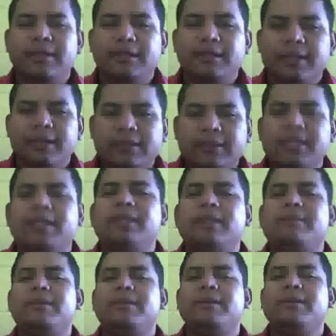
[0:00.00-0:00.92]
Tim
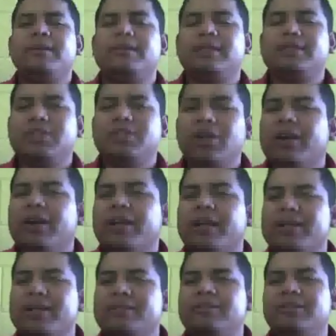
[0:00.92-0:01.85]
is the youngest
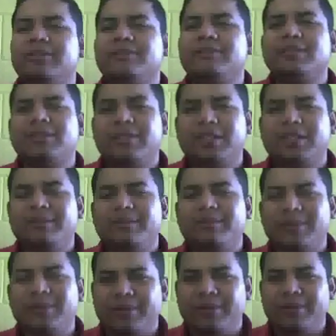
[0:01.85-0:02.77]
of the three
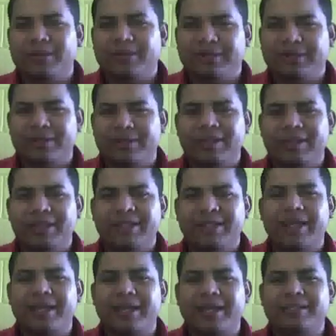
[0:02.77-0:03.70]
boys. So in this
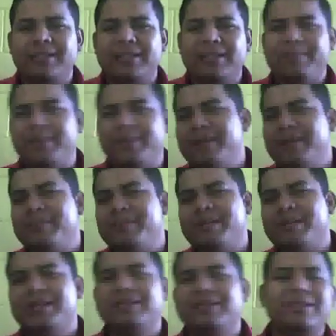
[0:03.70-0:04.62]
case, the baby is
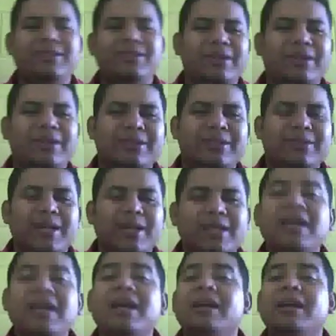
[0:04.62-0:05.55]
the youngest, right?
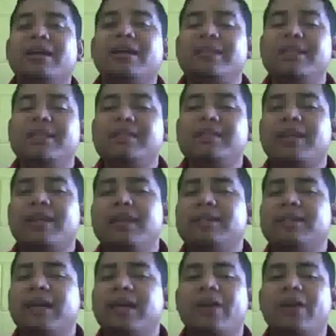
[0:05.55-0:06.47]
In this case, I
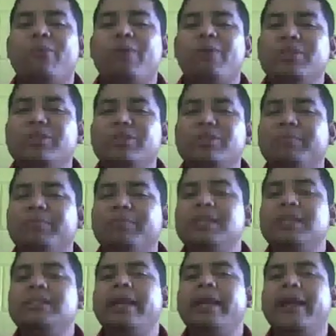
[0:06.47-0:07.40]
want you to please
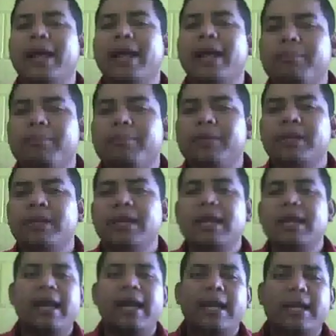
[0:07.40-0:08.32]
help me,
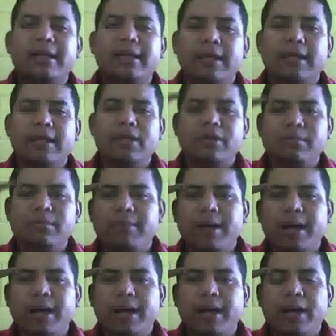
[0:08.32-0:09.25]
and in your
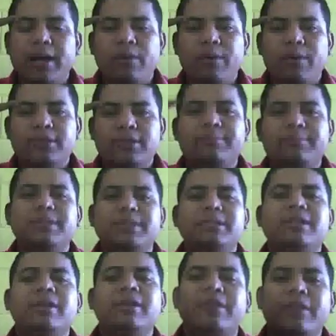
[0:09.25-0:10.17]
mind, I want you to please
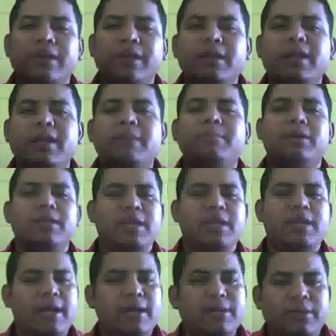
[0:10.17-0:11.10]
think about the
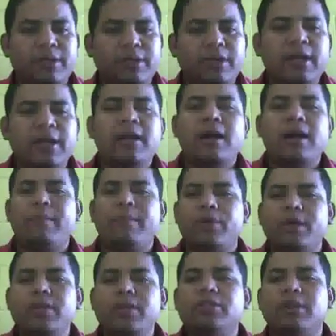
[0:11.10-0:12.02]
answer. I'm gonna
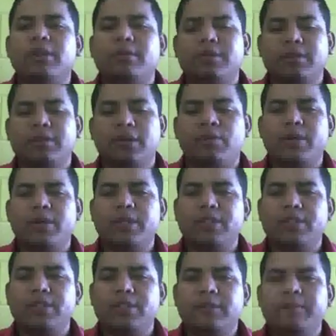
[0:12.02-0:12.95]
show you the
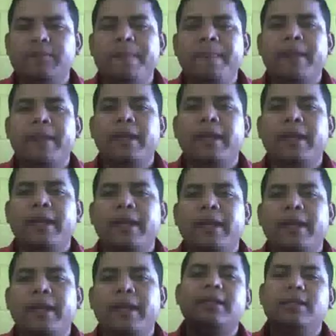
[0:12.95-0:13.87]
question, and then at
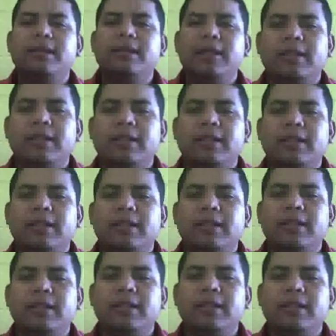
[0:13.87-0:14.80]
the end, I want you to
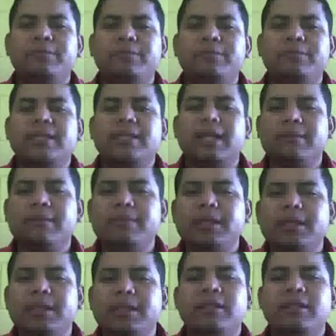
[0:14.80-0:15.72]
please tell me
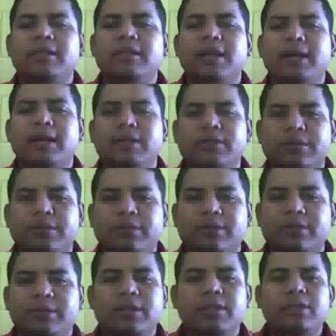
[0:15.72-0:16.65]
the answer.
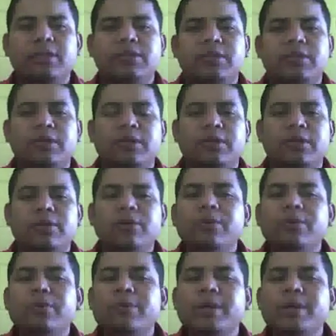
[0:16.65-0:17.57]
So who
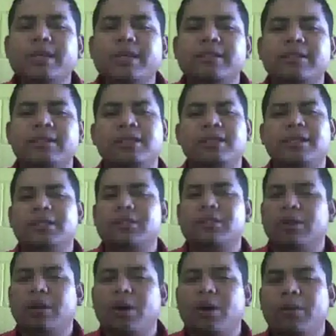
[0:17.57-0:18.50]
is
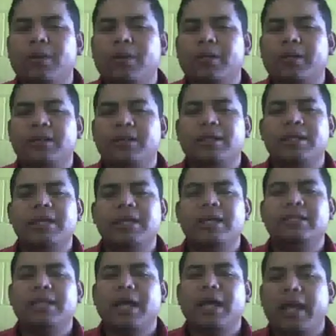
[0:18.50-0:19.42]
slower, the
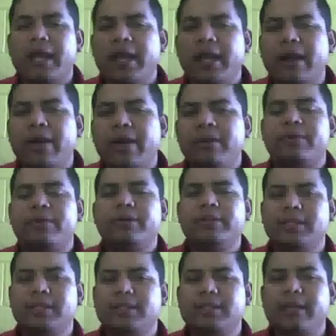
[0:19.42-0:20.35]
hare or the
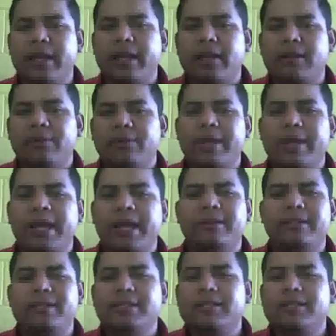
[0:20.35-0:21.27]
snail? We have these
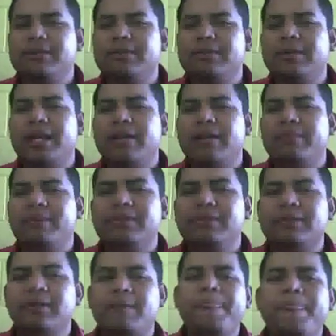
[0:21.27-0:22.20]
two animals,
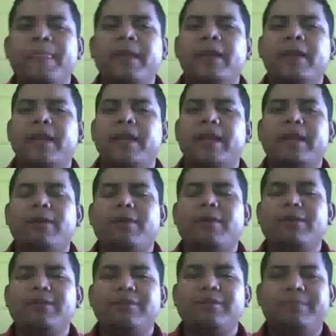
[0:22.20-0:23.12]
and I want you to
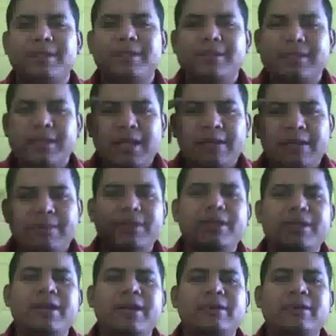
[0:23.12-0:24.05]
please think about the
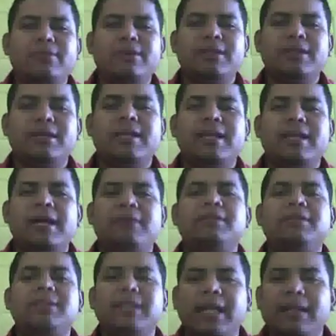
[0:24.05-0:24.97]
answer and now
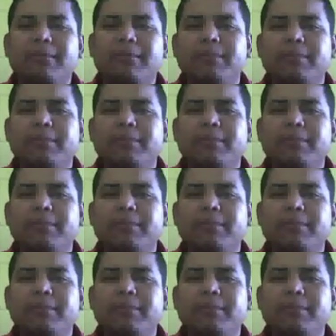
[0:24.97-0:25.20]
tell me.